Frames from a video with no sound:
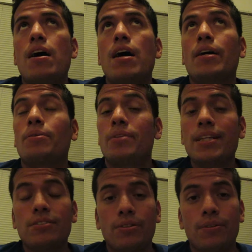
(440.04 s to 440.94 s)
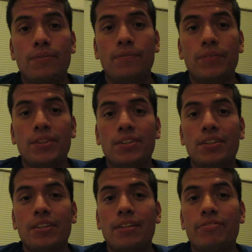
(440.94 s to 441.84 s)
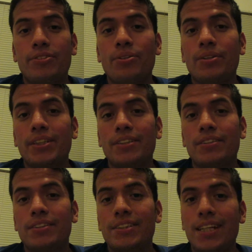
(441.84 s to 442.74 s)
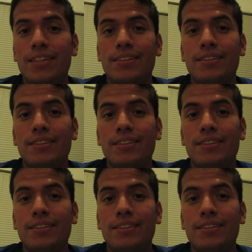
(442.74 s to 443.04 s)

I don't think so, because after all, it is consent.